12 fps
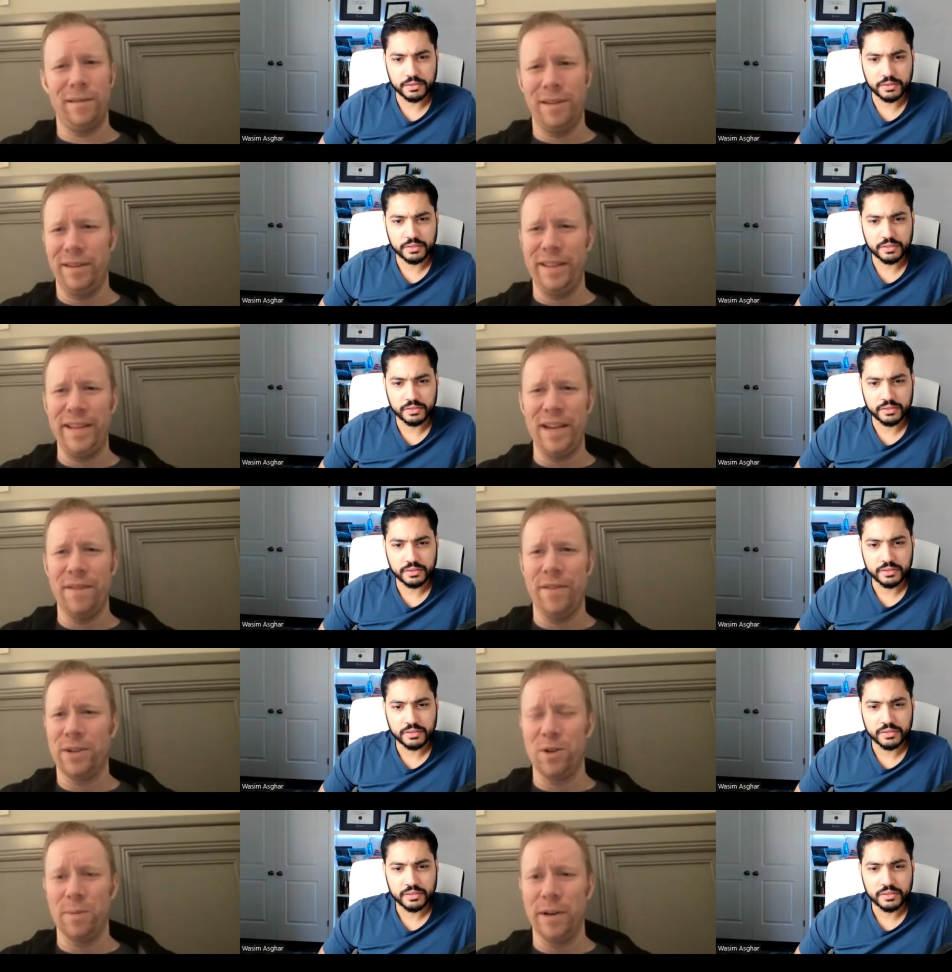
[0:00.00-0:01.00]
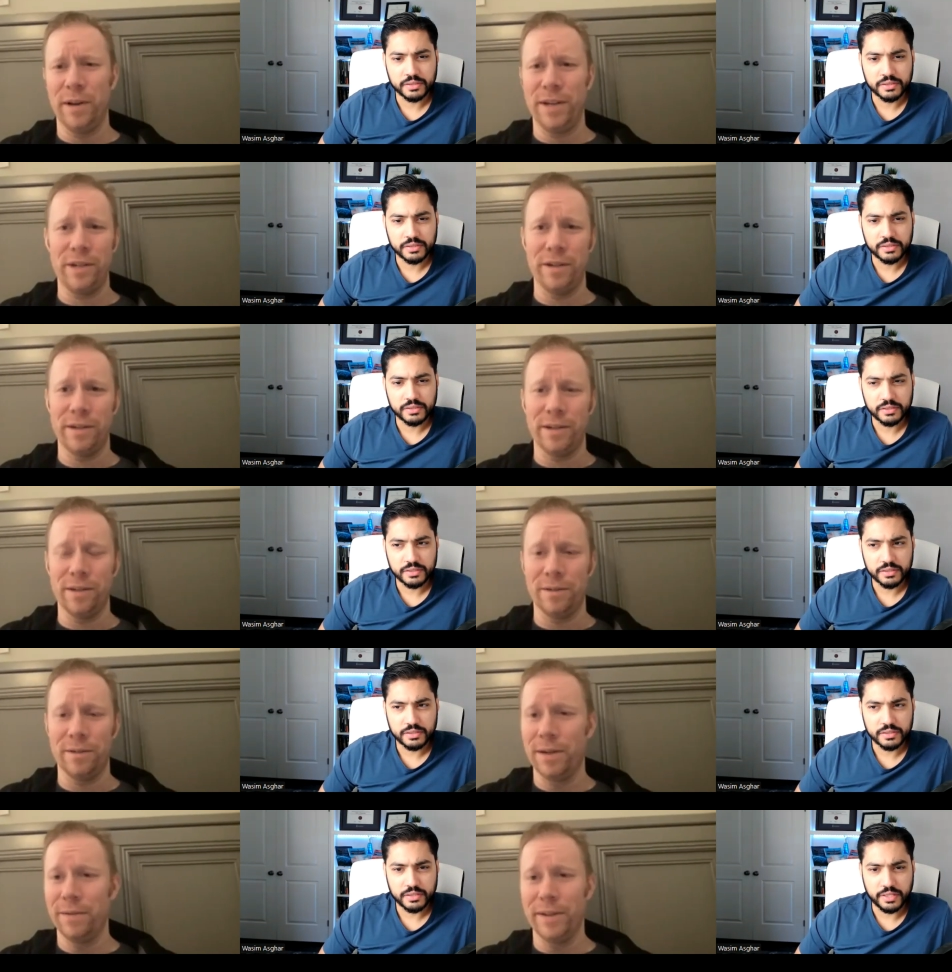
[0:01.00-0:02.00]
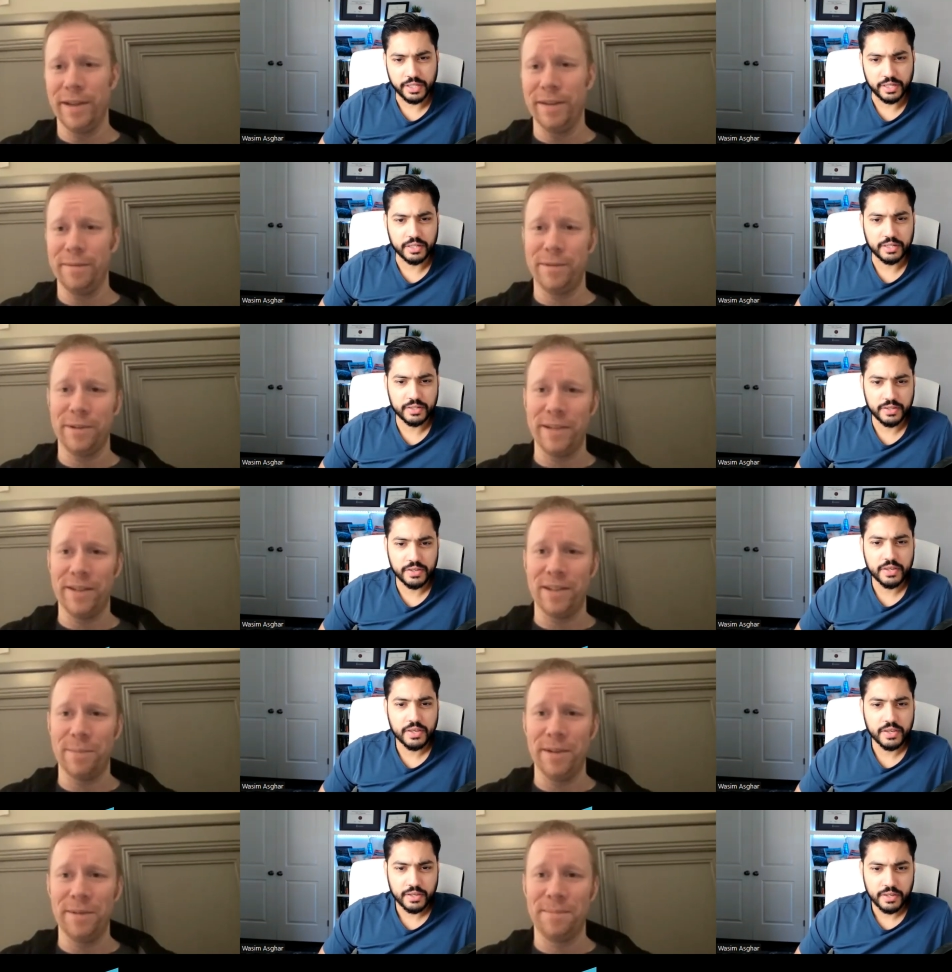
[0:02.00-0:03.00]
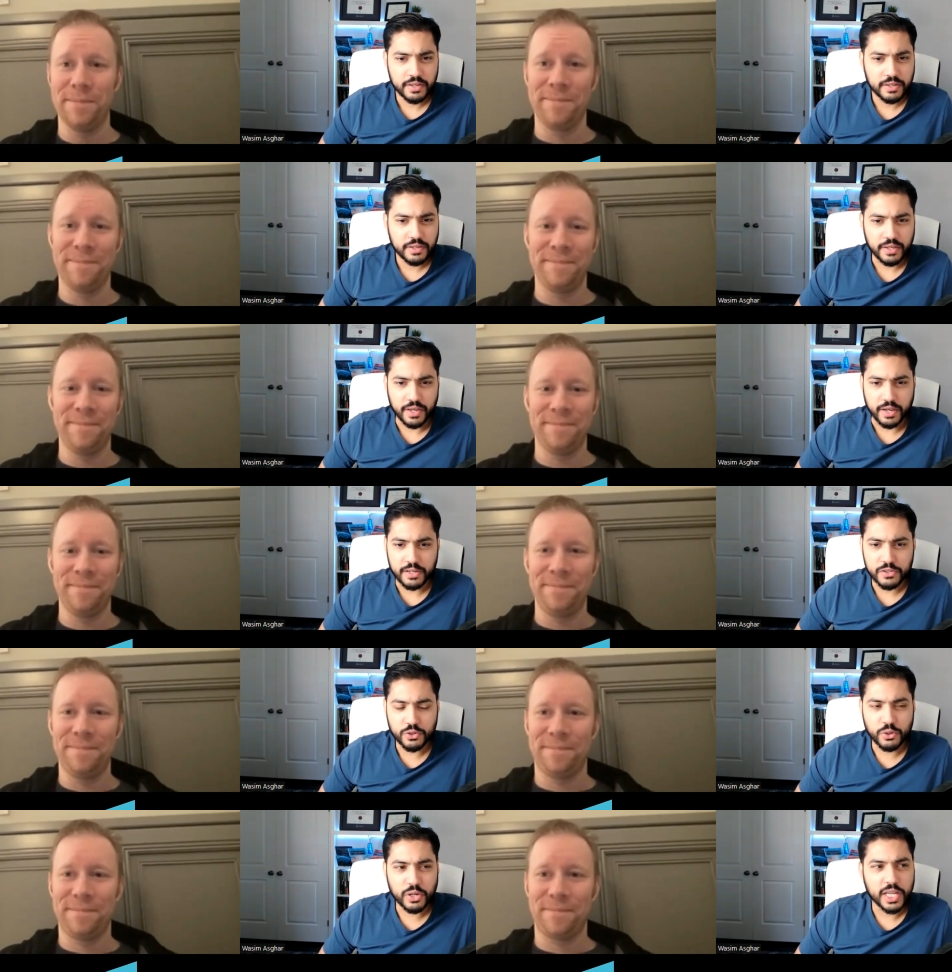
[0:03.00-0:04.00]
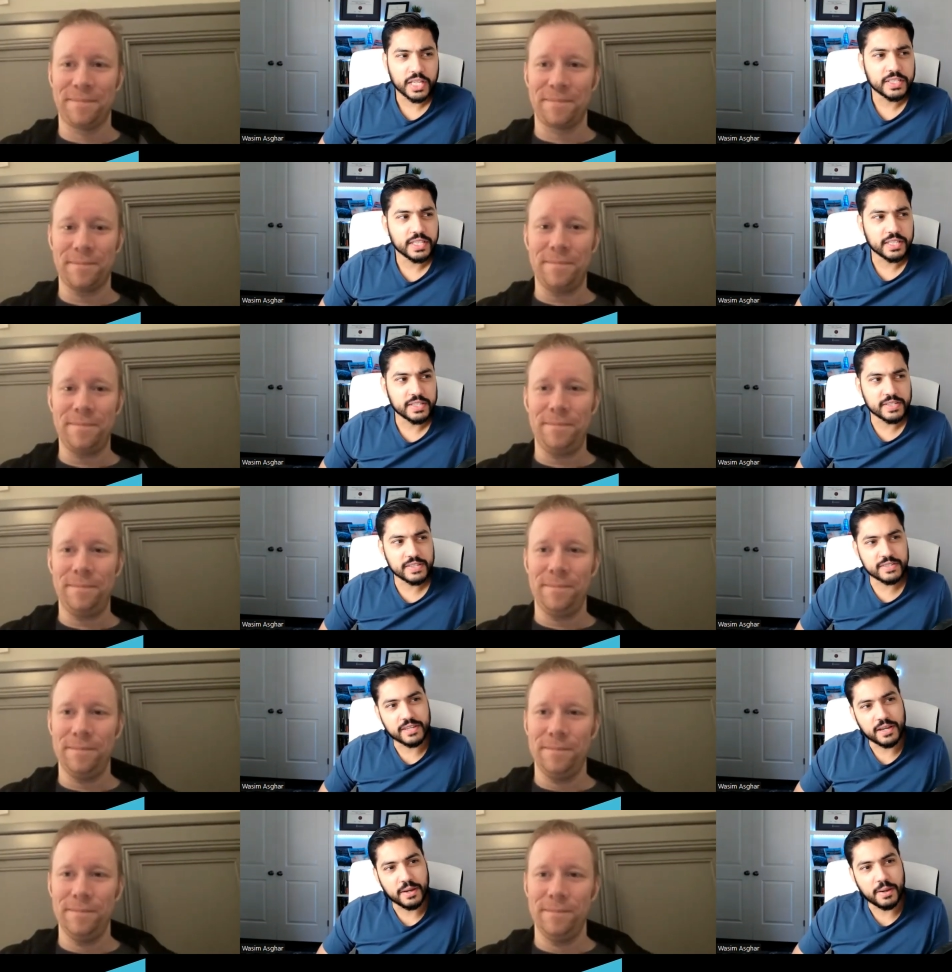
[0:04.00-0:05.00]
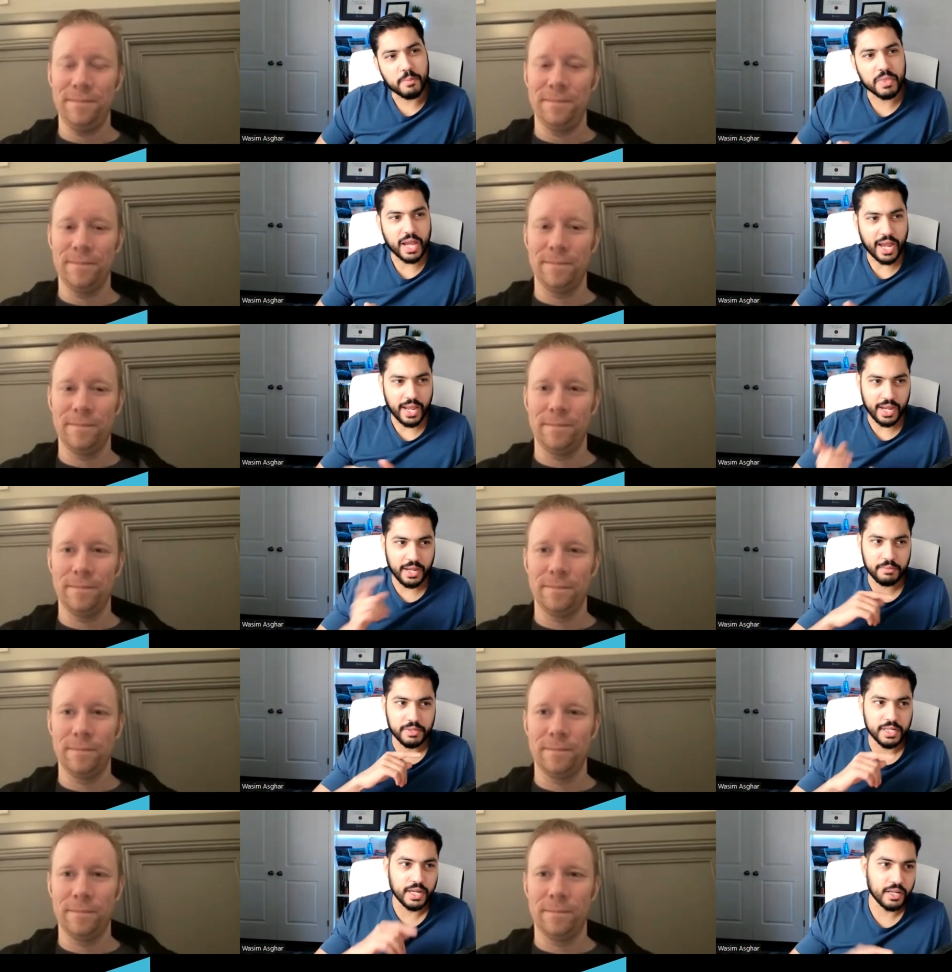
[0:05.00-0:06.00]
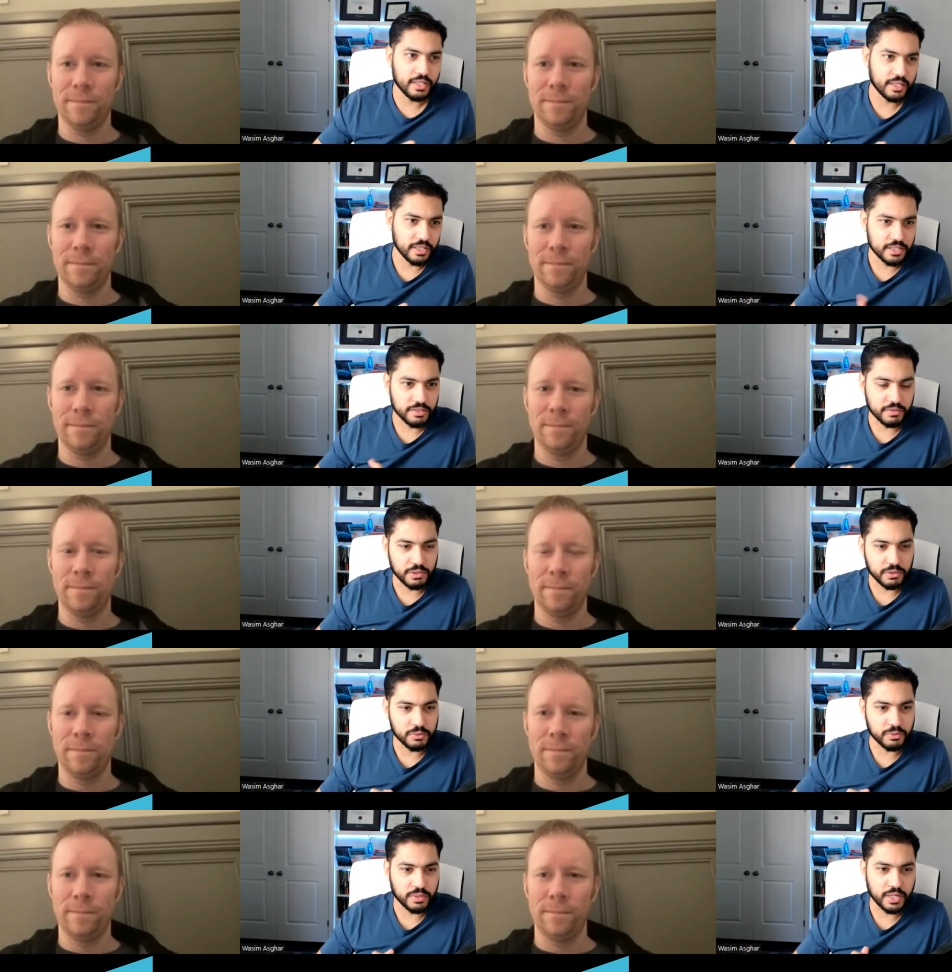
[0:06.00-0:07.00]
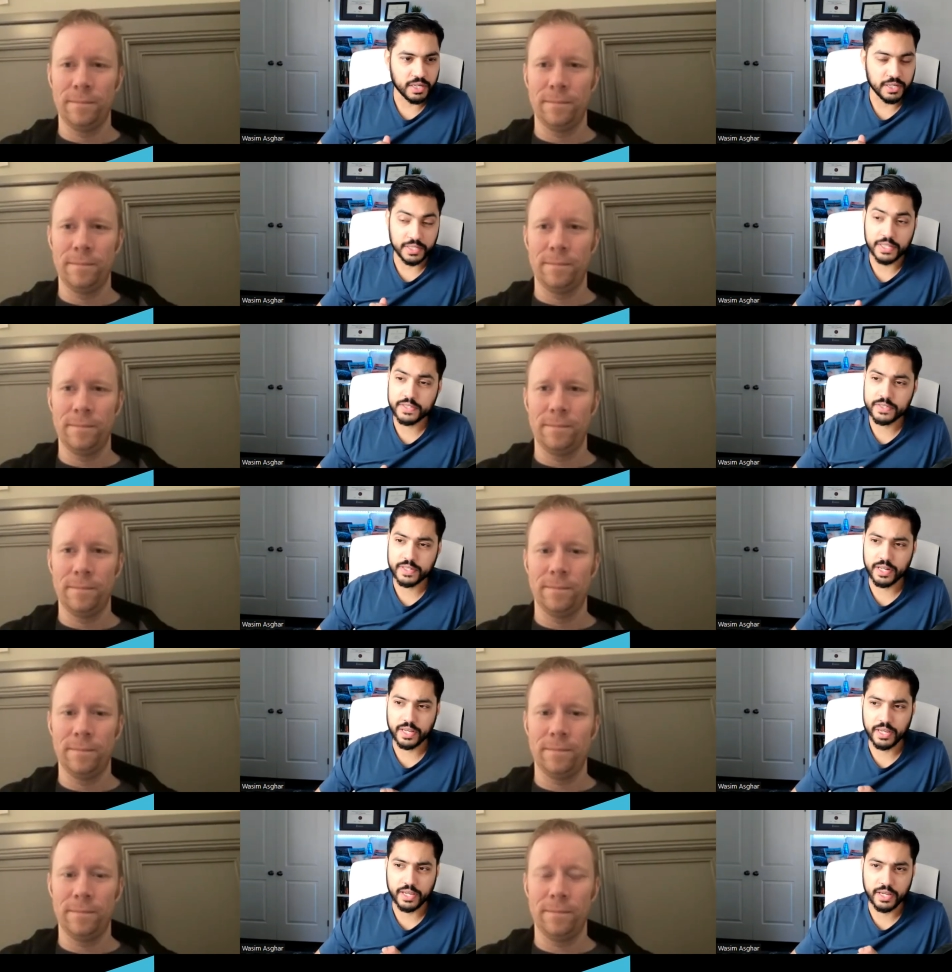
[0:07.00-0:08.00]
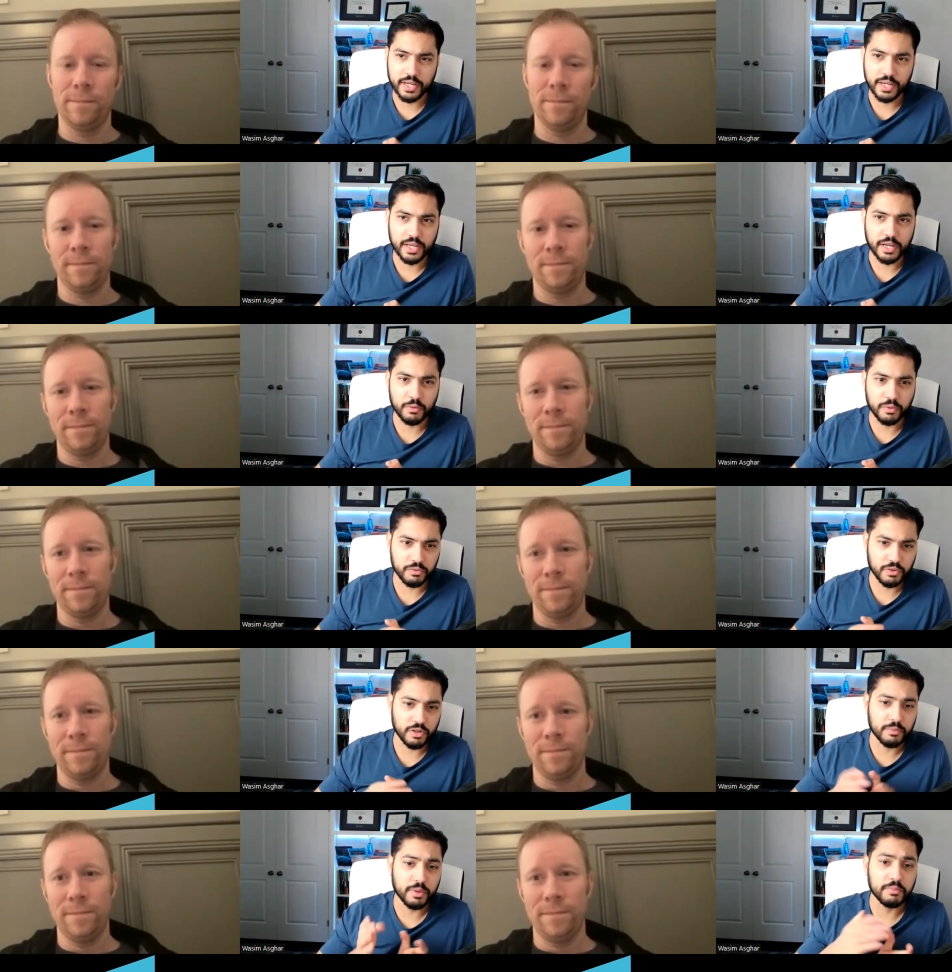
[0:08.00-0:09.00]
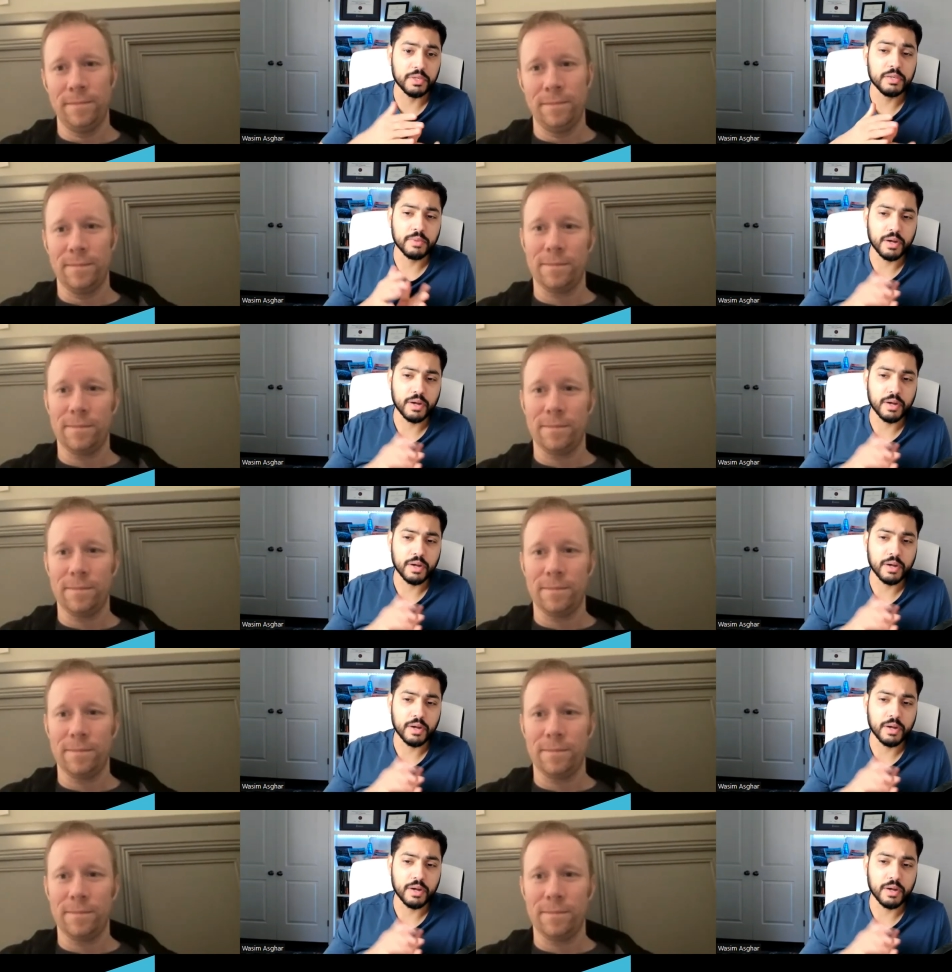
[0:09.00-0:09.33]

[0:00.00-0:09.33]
Speaker 1: uh, at the end of october last year so whatever that yeah. turned out to be
Speaker 2: yeah so uh, see this is um, I, I did another interview uh, yesterday with one of my PE